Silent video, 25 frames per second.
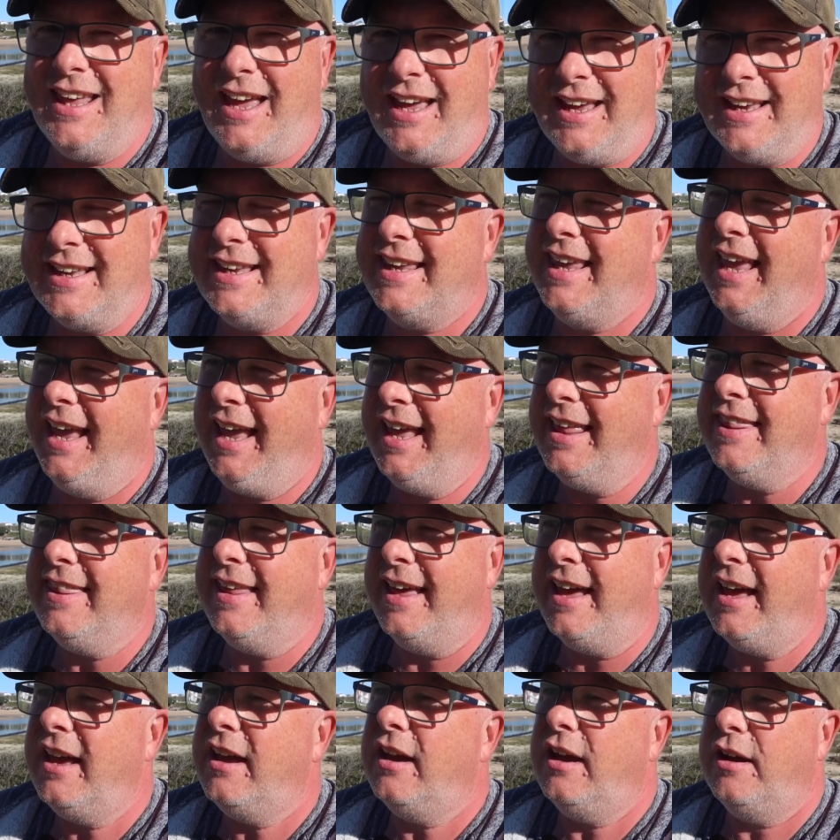I get
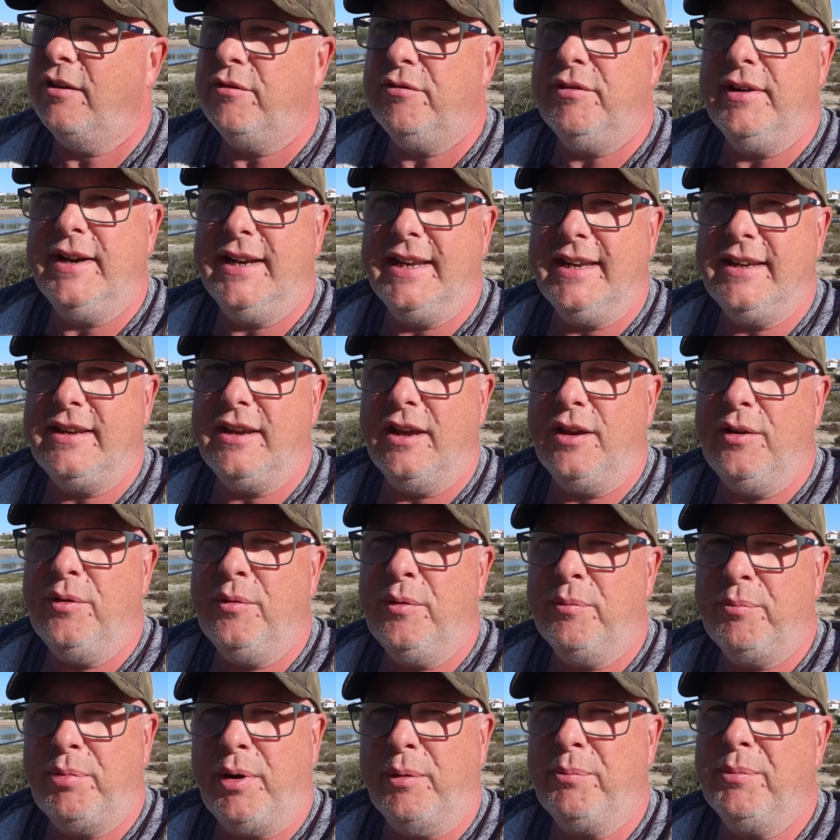that, I really
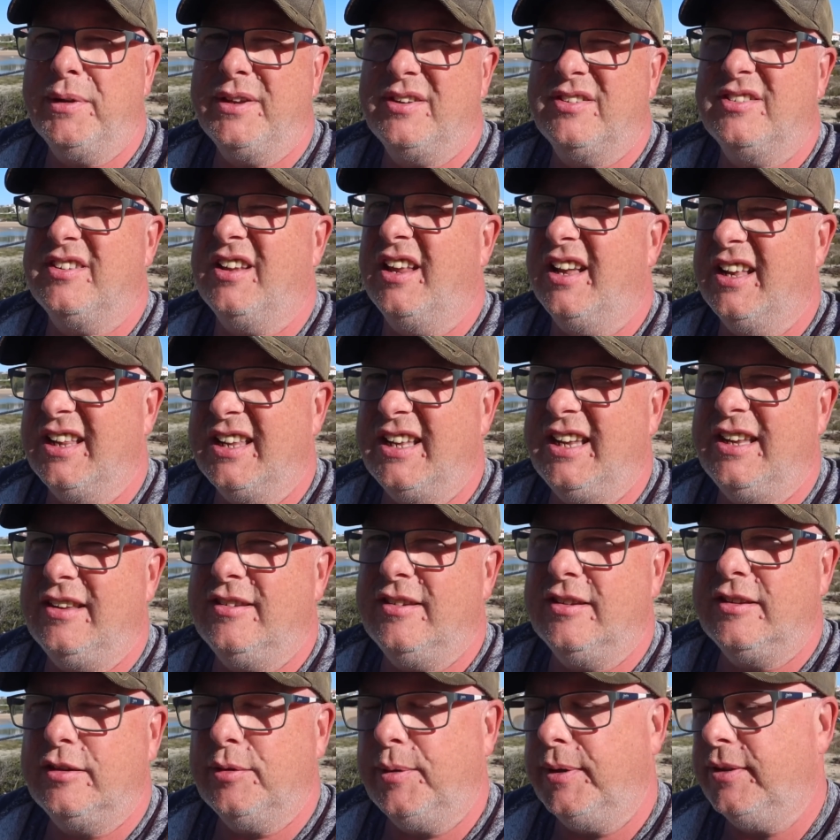do. Probably slightly
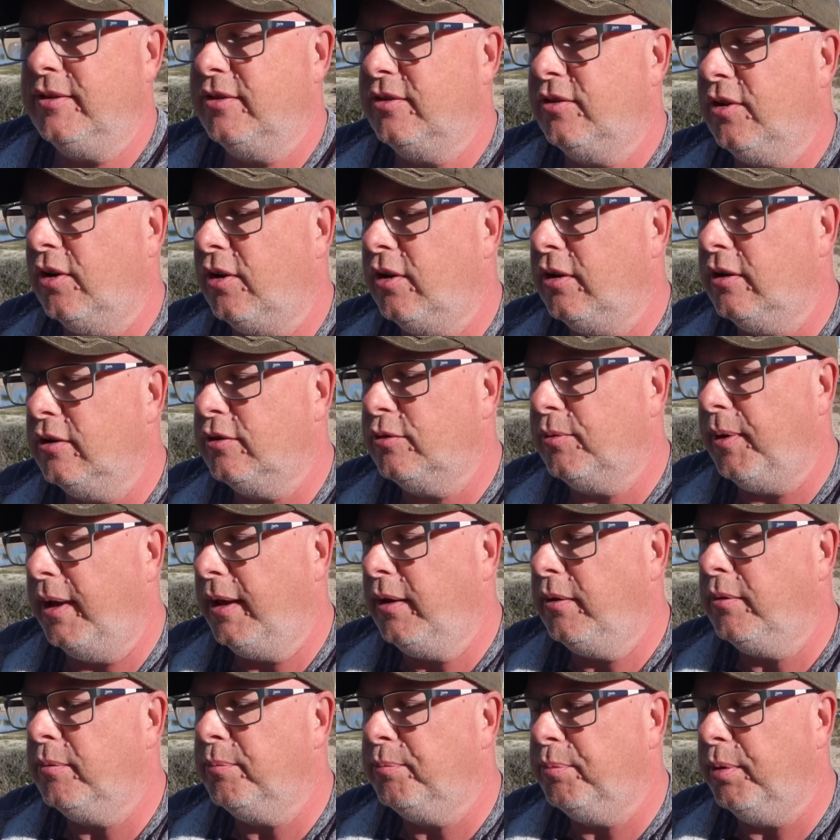easy to install as
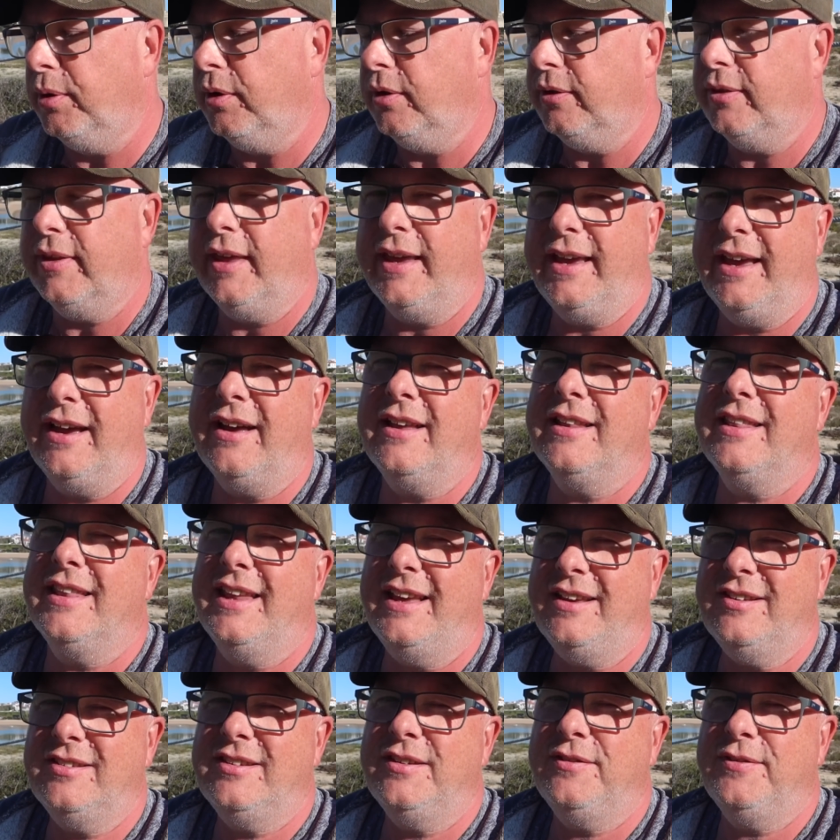well, but they are
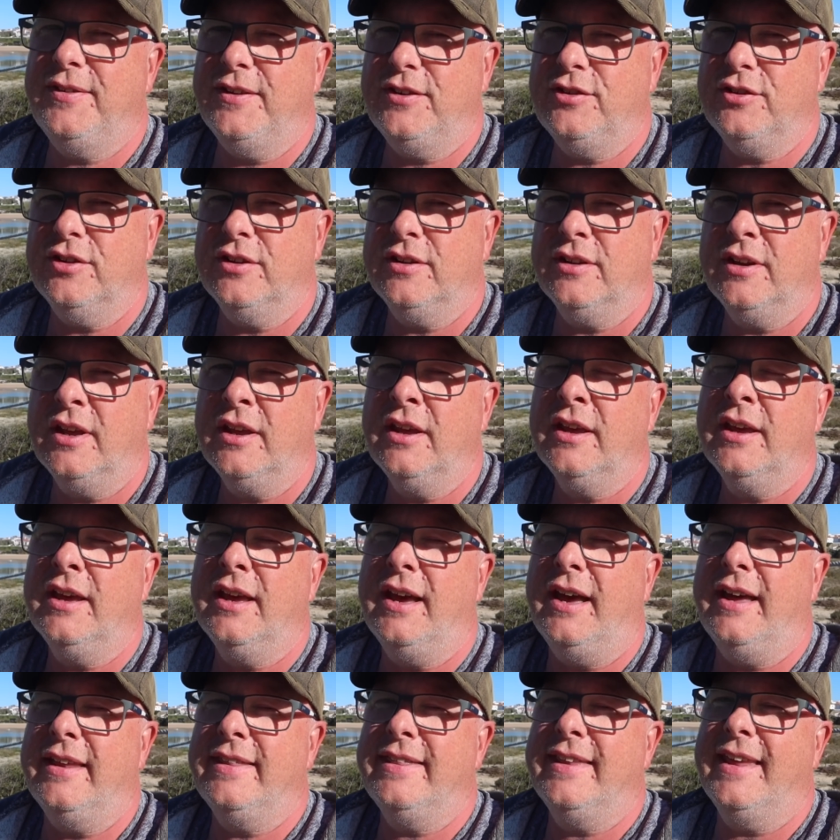less efficient
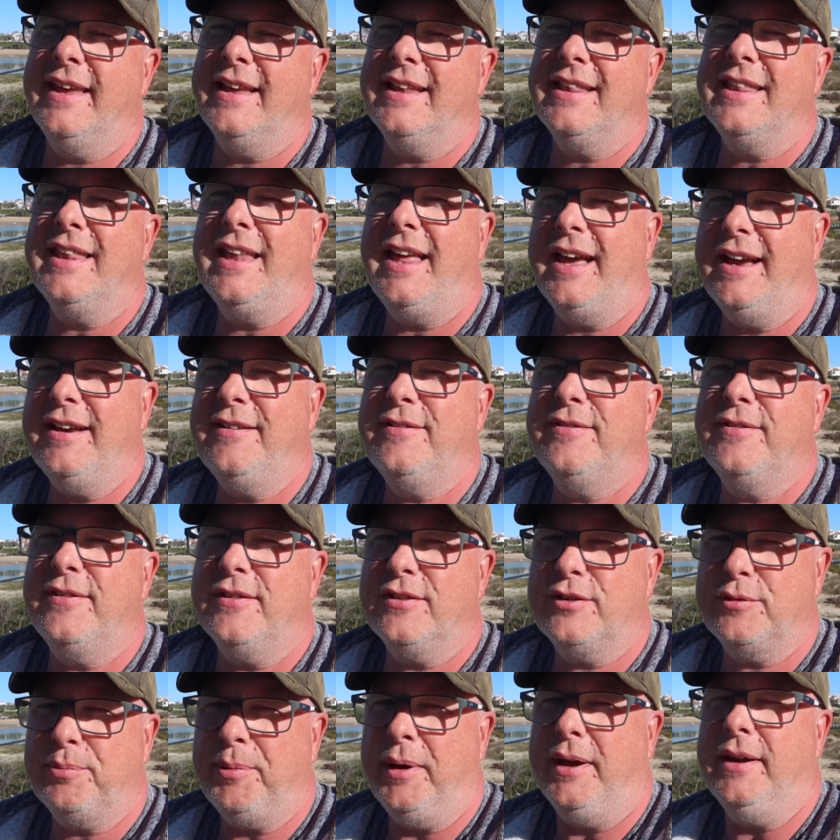and their
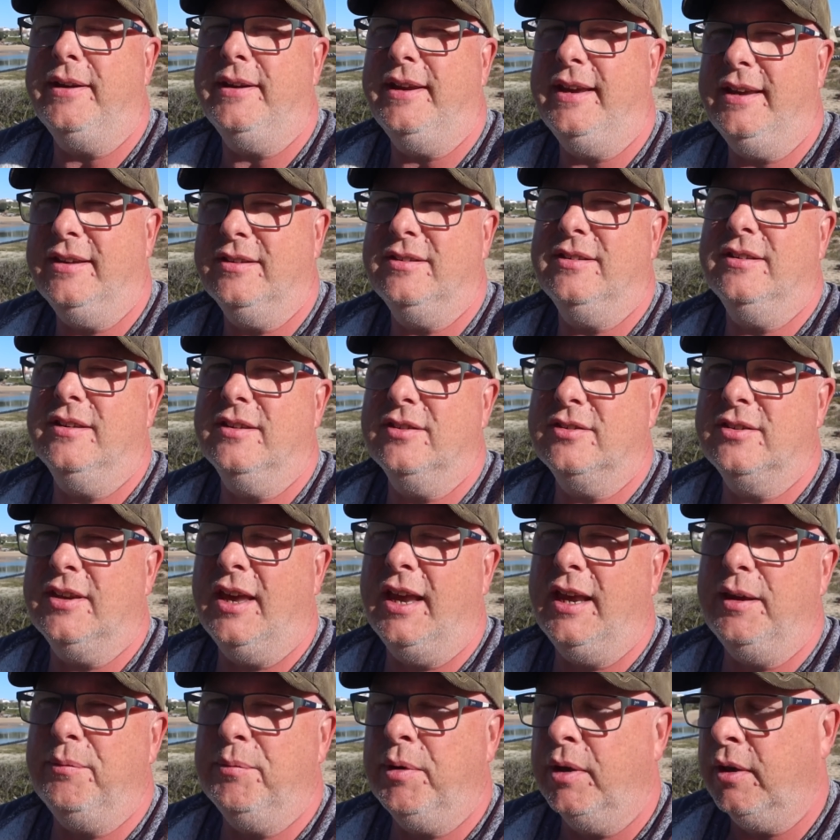lifespan isn't the
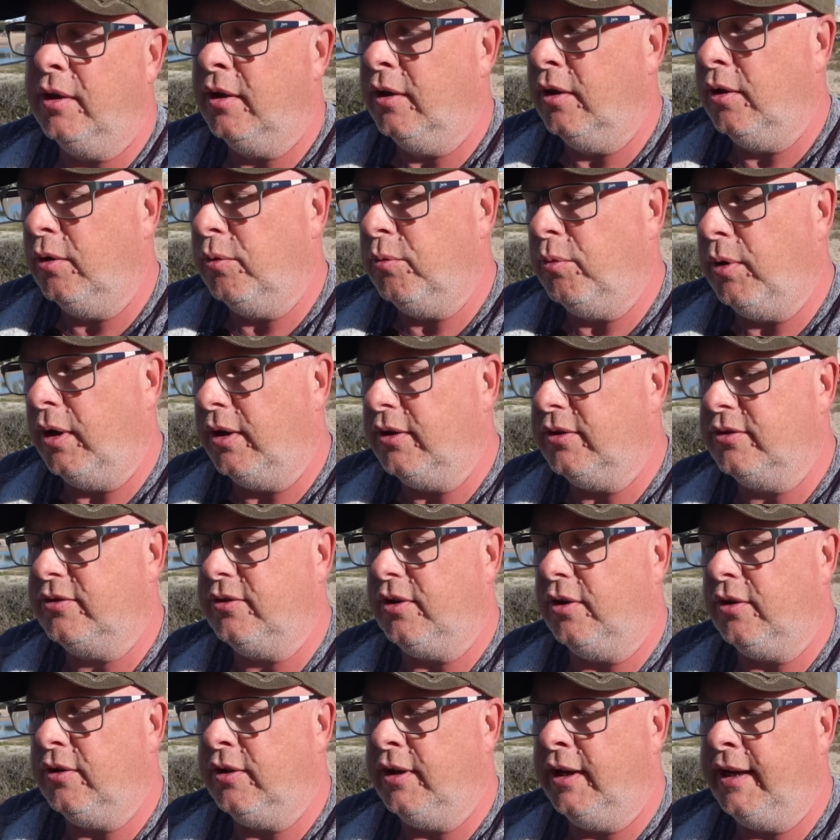same.
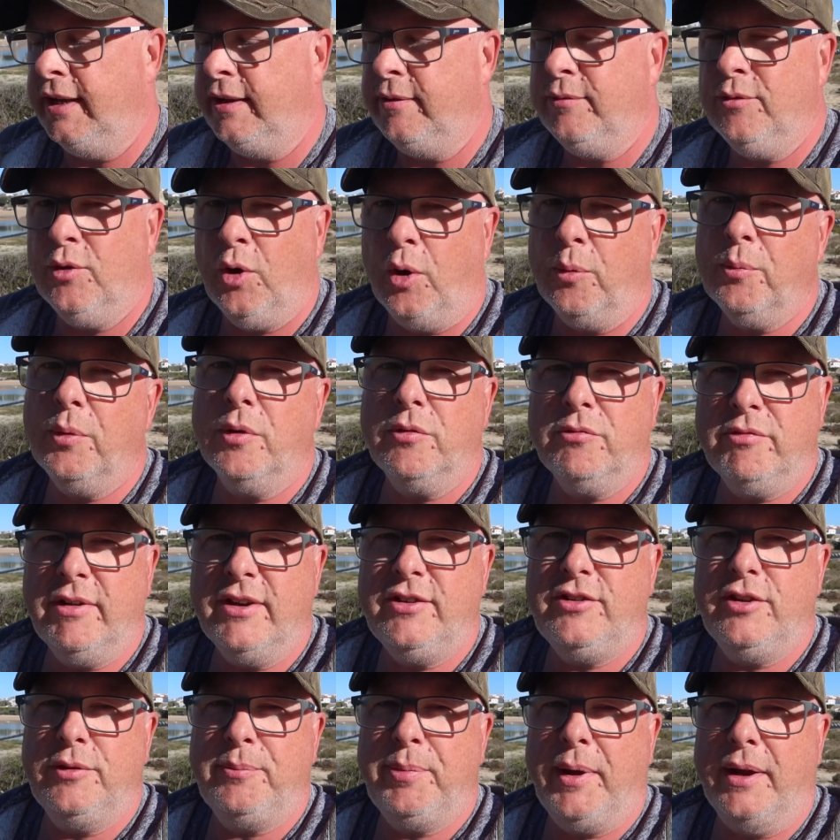Whilst on a normal
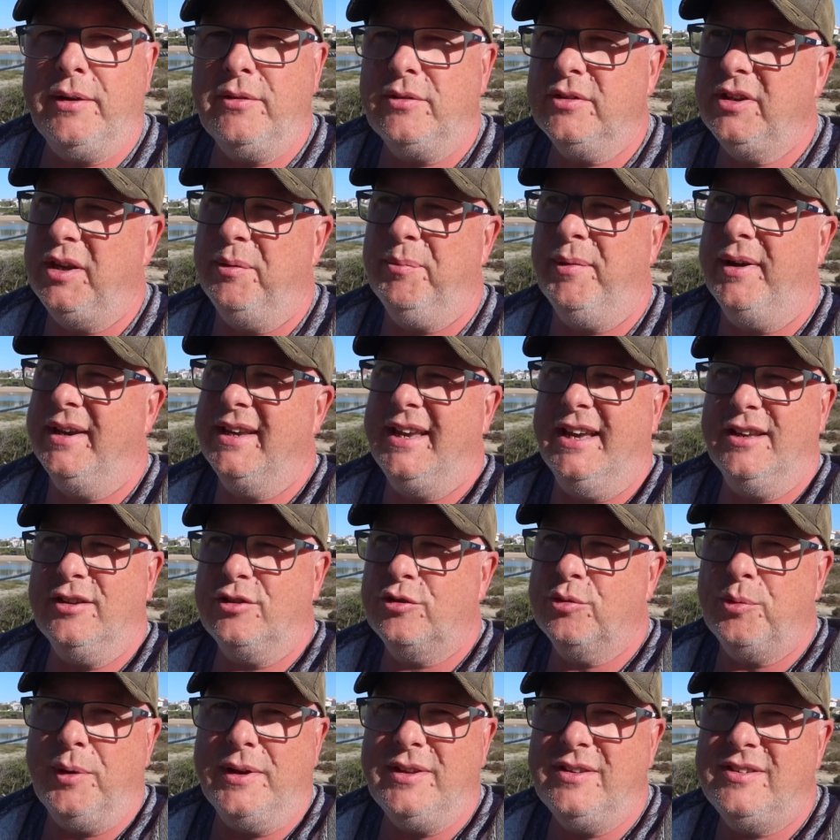rigid panel, you might get
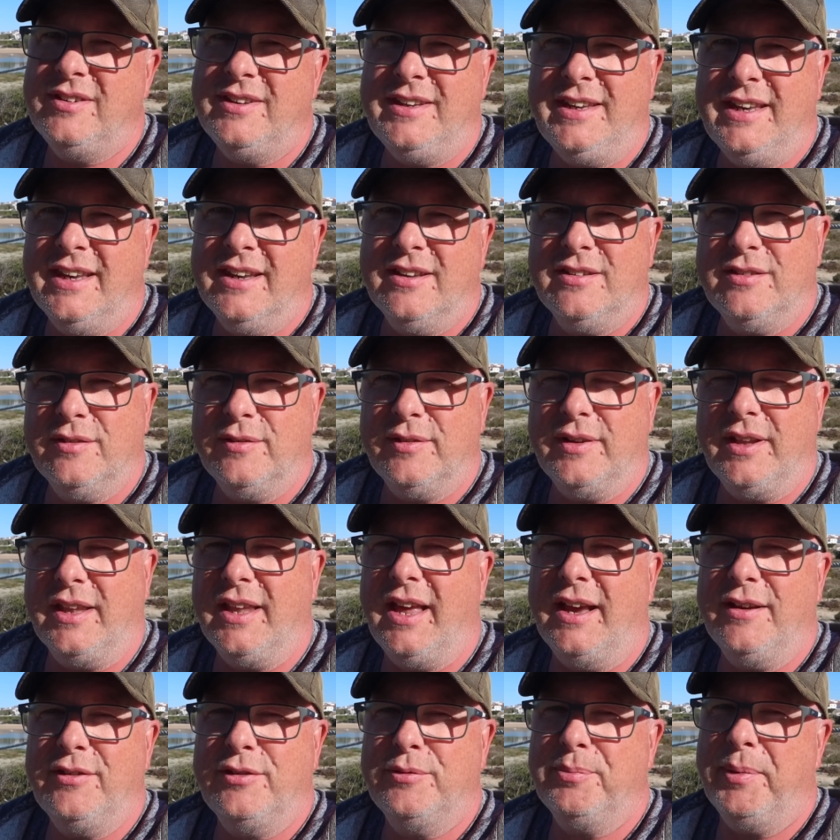20 years of a
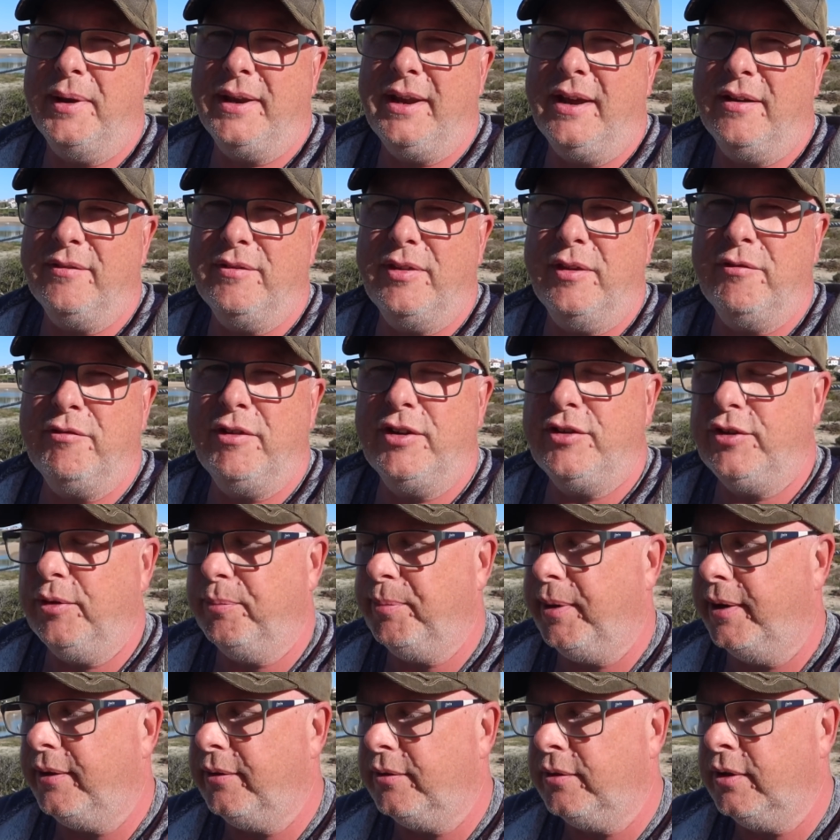lifespan out of the
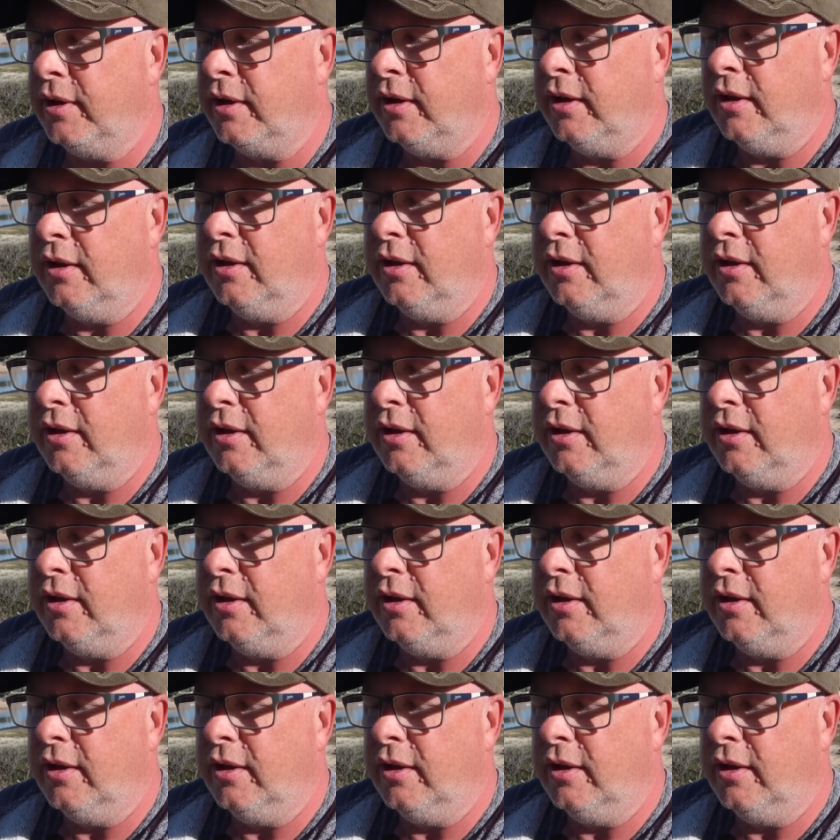rigid panel.